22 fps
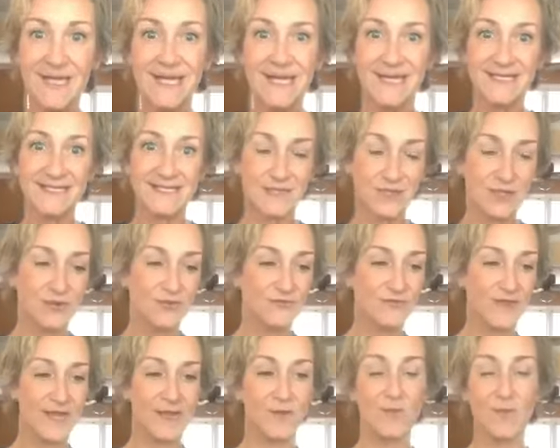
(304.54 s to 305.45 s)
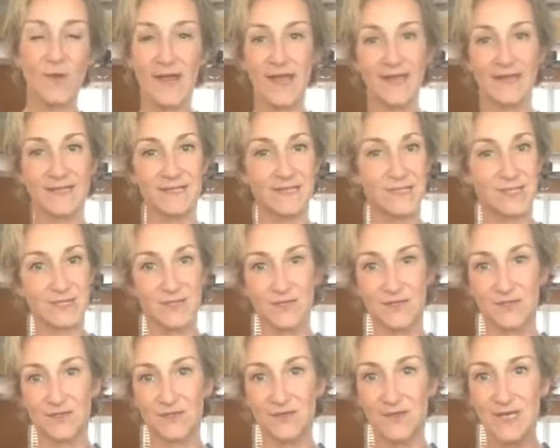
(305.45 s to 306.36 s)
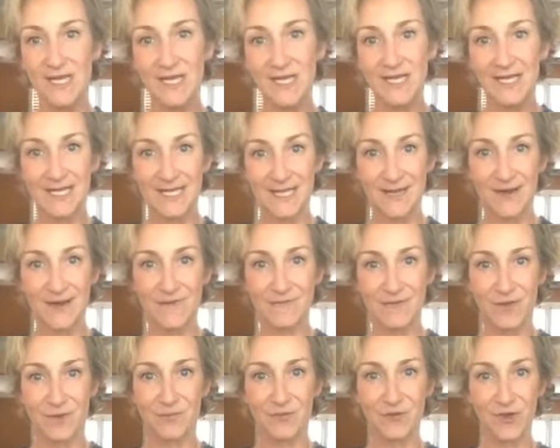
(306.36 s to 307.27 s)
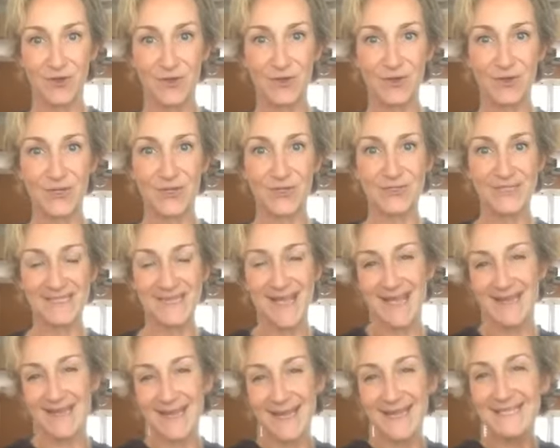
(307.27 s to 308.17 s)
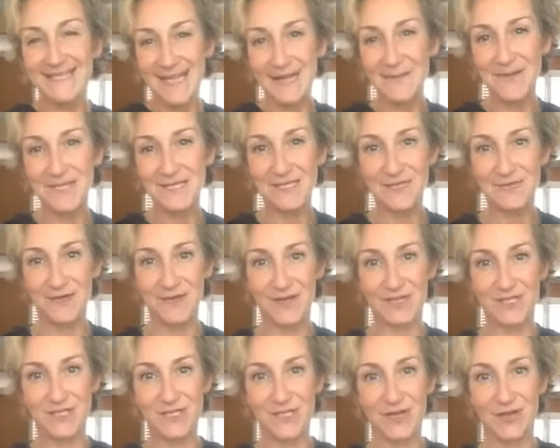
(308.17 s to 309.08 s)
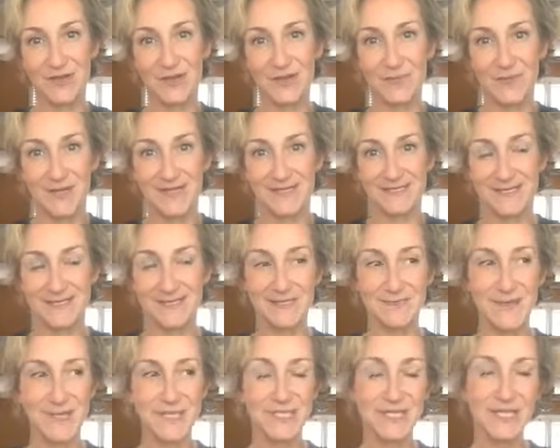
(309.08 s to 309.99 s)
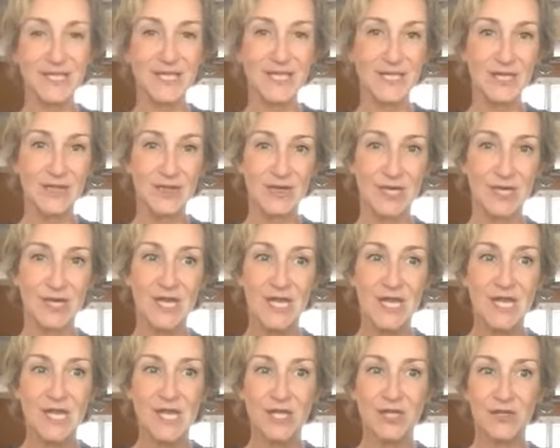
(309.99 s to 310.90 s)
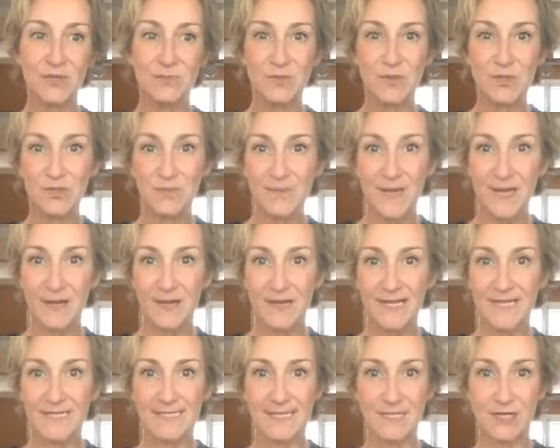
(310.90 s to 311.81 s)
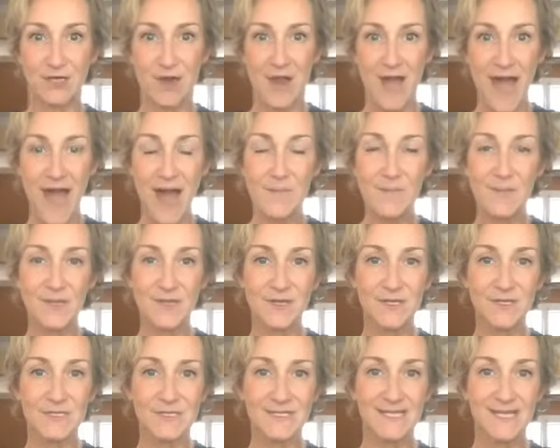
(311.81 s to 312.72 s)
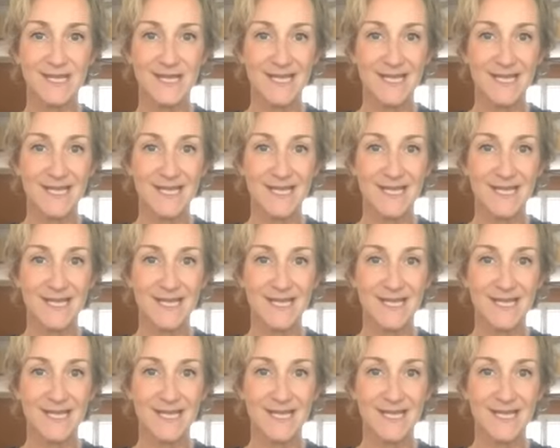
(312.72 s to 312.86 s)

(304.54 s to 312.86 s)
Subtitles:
it's a great way to clean off your produce. And next time I do it, I'll show you, because especially your blueberries and your apples,